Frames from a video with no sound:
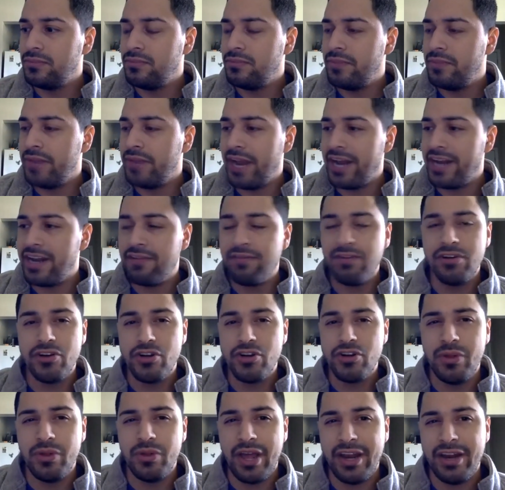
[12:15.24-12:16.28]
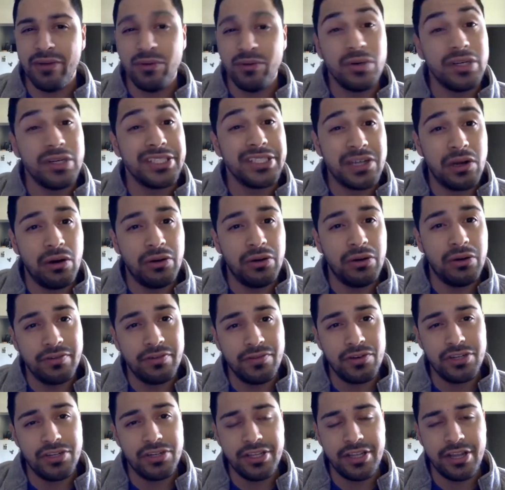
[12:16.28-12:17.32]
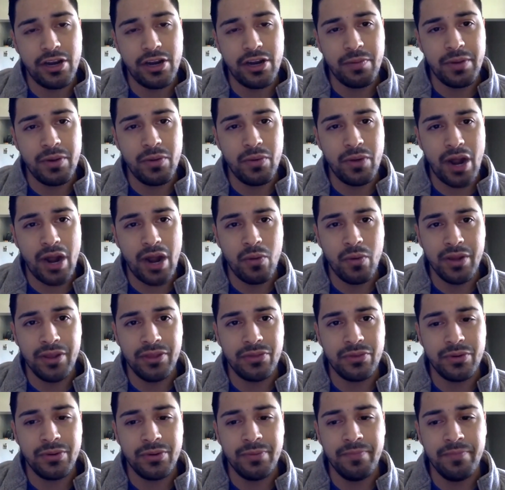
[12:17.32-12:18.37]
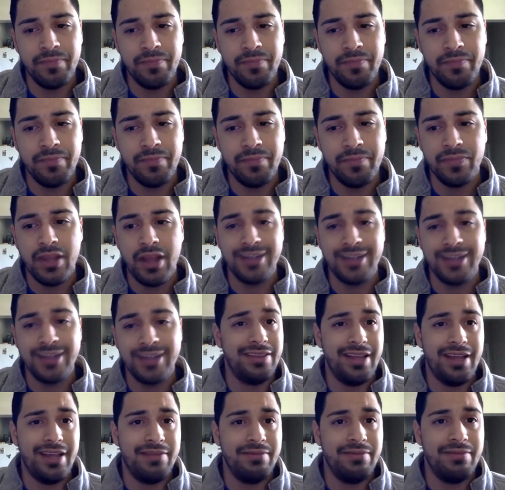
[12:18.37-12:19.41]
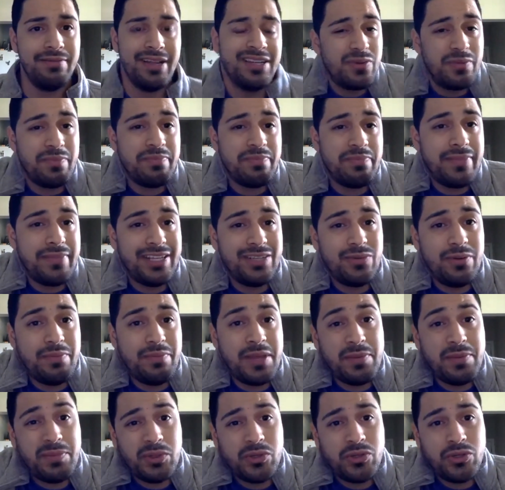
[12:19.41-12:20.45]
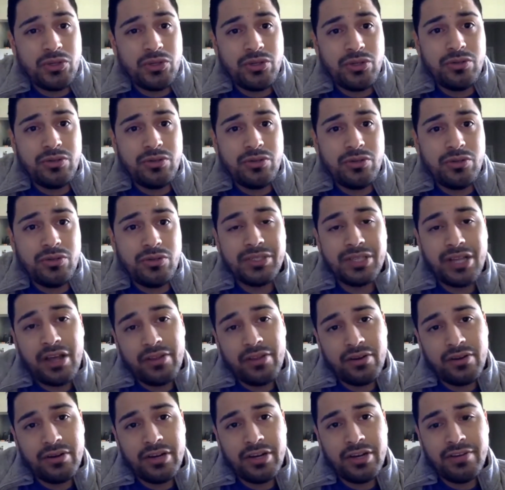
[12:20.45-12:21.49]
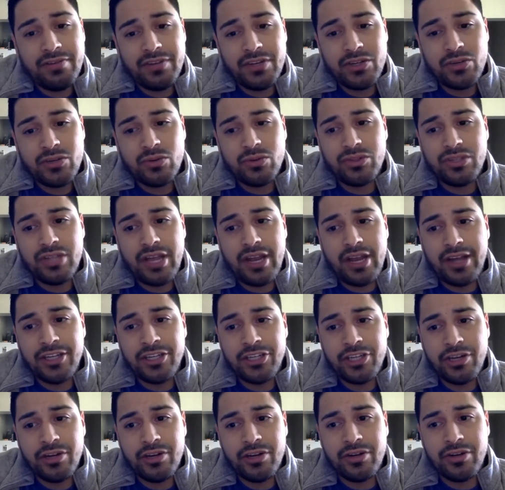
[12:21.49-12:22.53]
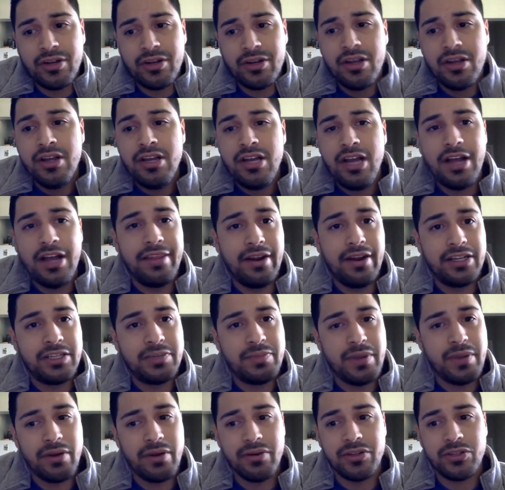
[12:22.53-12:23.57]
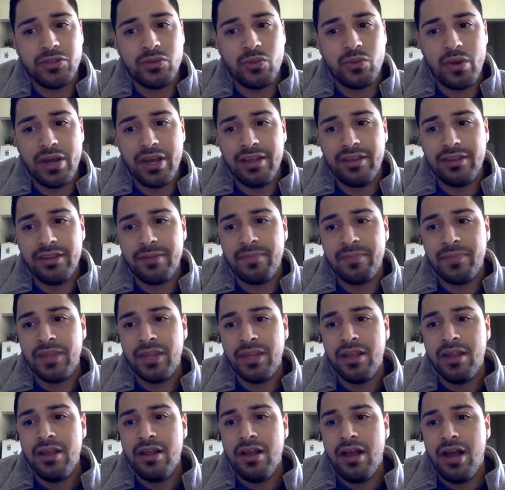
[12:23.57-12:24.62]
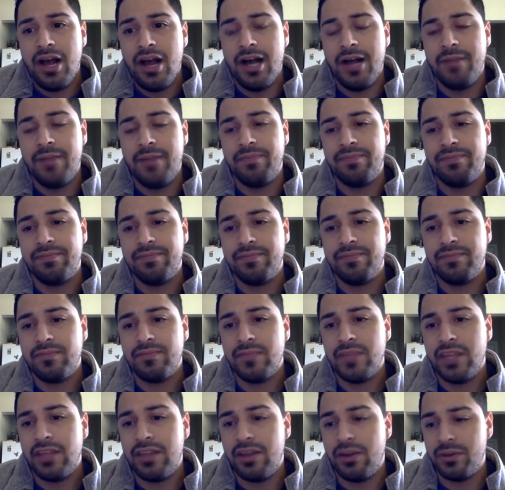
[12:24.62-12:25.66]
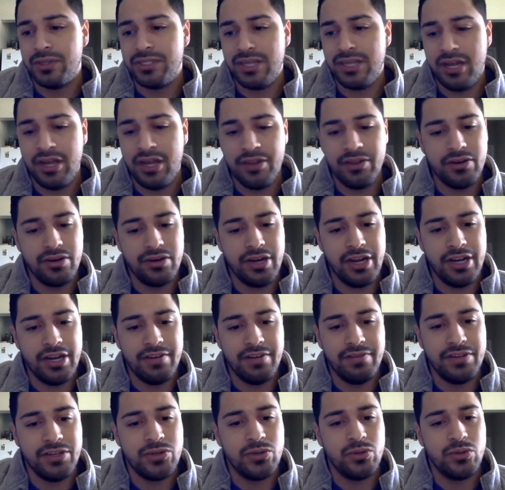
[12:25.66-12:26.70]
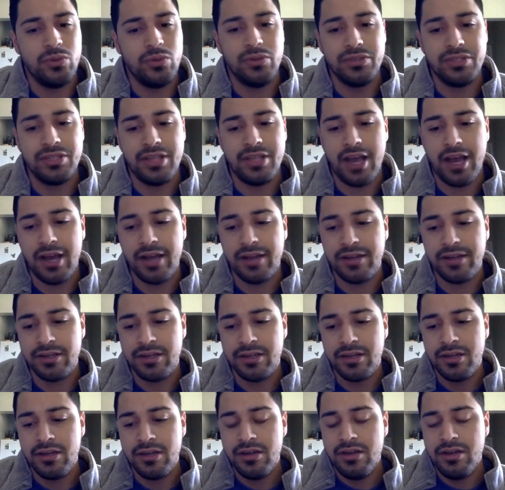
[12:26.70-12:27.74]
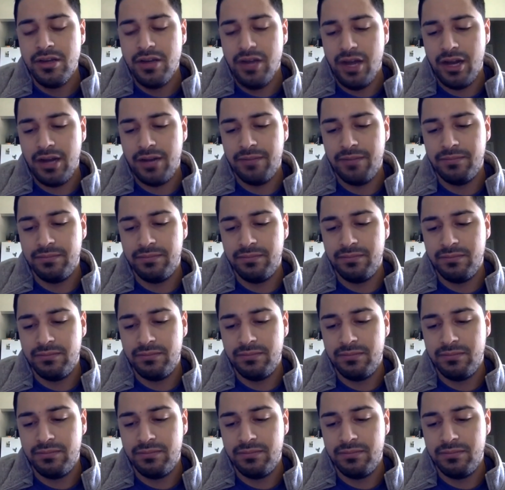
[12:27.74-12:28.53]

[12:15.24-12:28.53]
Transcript: but I never knew that it was called conversion therapy, what I went through. I just thought that that's what, that's what people do. There was other individuals that I shared uh, that experience with um, there was other individuals that um,